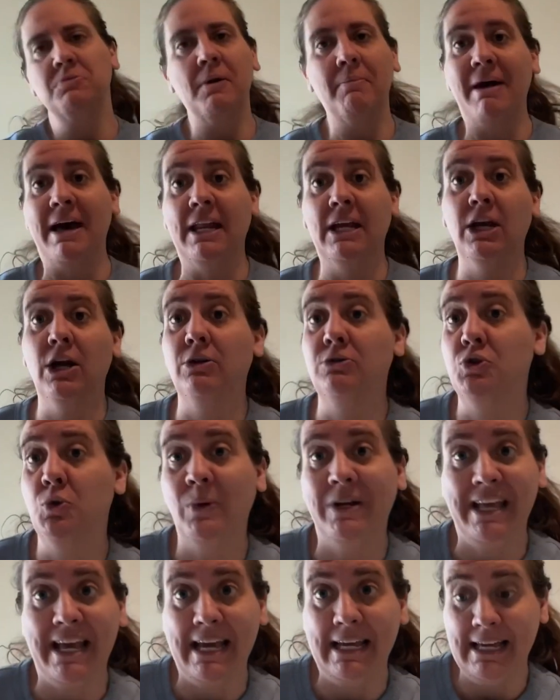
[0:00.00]
mind and go
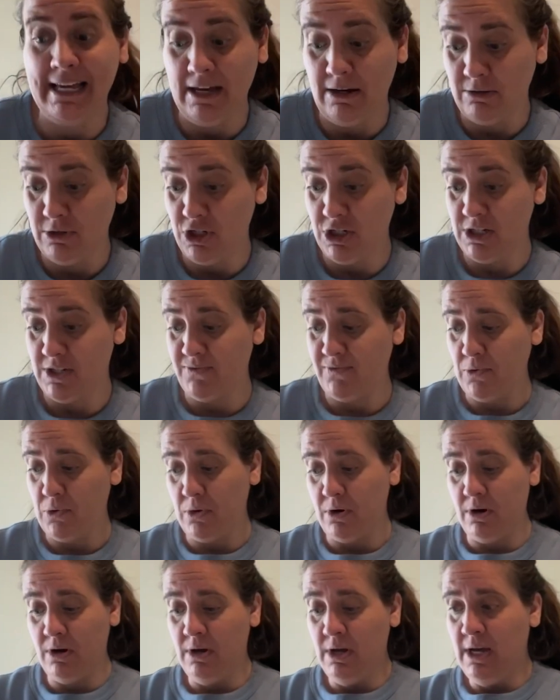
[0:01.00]
28 count just
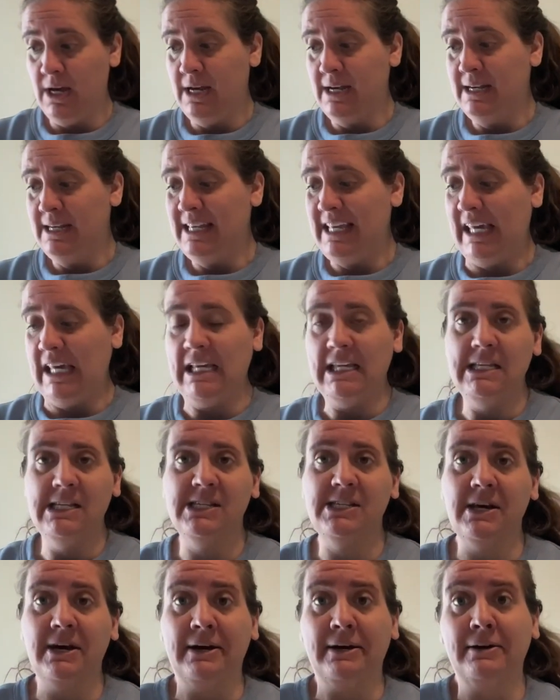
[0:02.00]
for ease
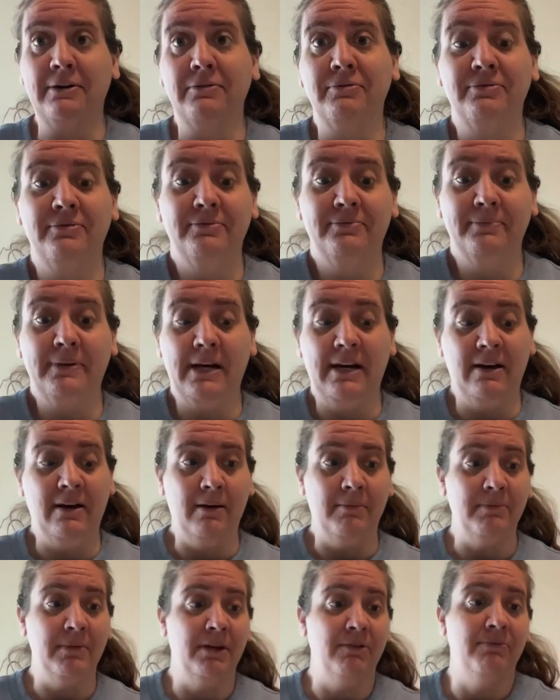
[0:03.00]
of
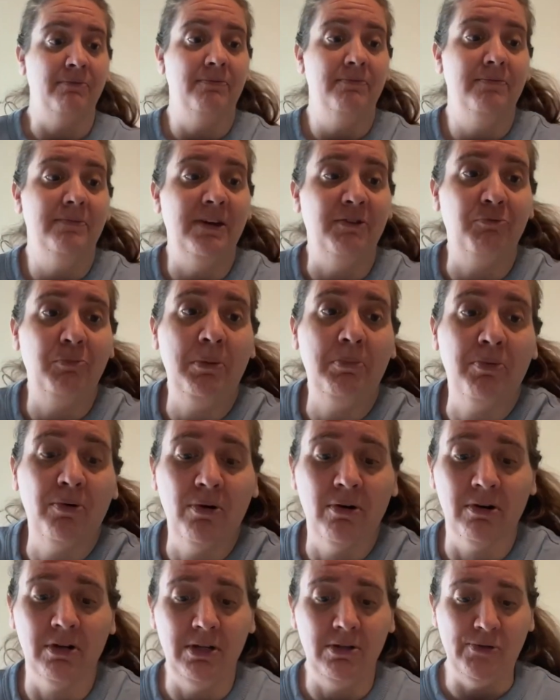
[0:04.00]
if people
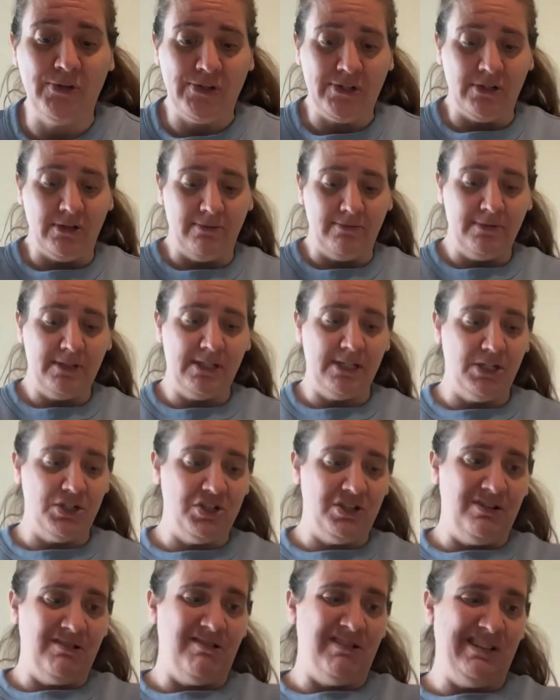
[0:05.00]
aren't used to
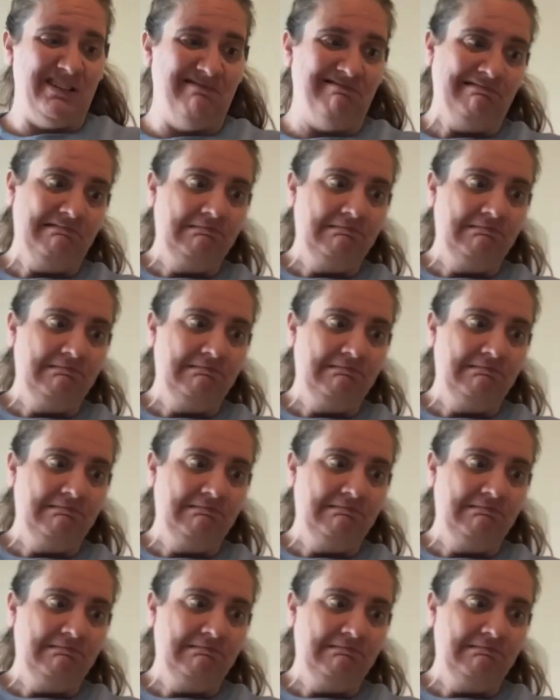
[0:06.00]
stitching on